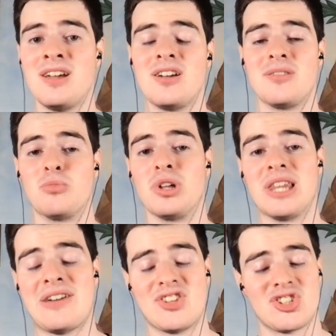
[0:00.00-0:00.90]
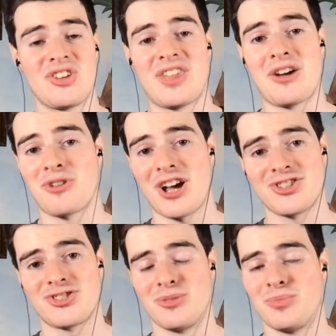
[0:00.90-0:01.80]
Will Levis on that
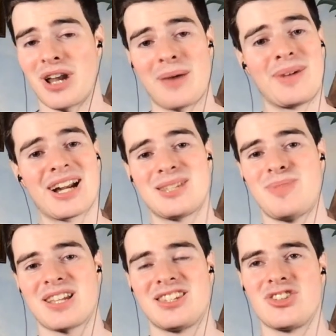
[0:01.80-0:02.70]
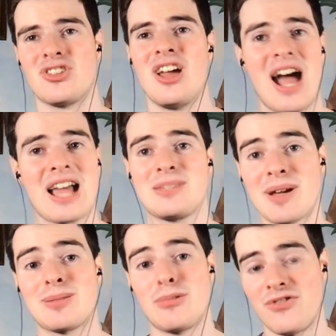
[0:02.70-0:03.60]
roster, but I'm not expecting, I
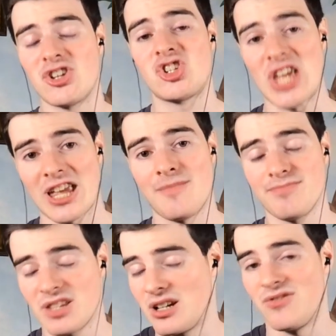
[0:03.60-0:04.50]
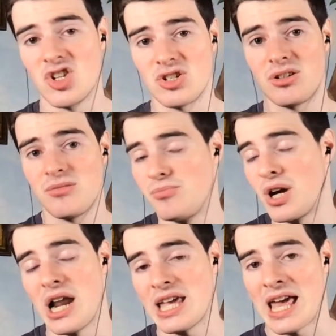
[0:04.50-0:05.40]
expect them to finish second in the division,
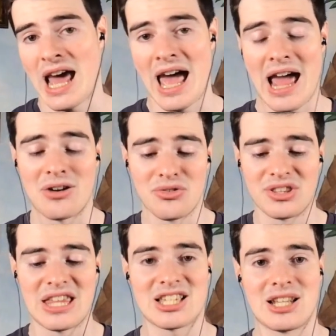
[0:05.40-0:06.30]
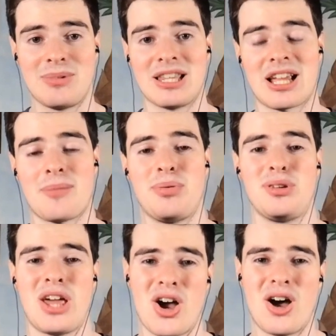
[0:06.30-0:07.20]
but again, I don't think that's going to be like a
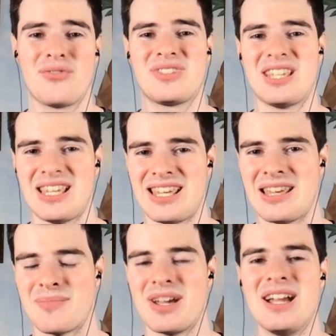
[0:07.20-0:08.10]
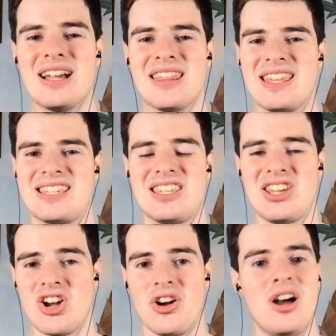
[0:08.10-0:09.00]
playoff team this
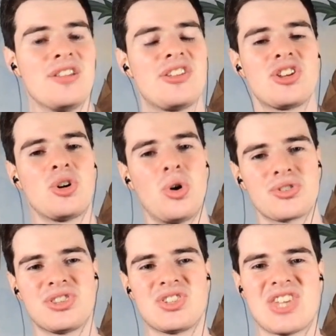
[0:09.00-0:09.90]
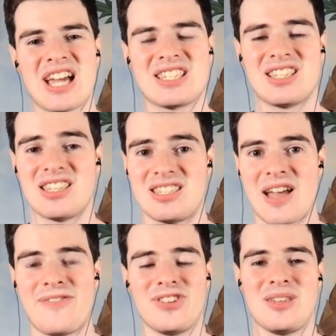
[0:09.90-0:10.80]
year. Then the Colts and the Texans,
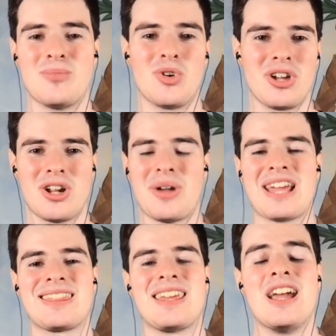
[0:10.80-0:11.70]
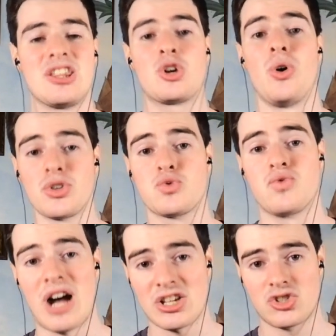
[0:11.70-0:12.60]
definitely more, Anthony, the Colts
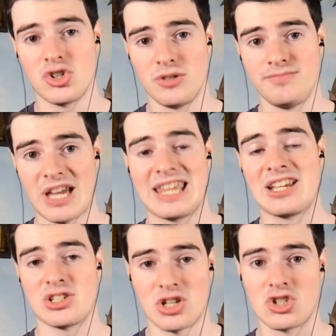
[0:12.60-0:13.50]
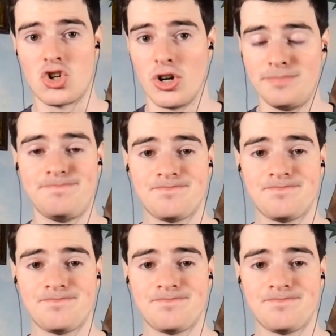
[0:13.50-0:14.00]
roster, I think is good,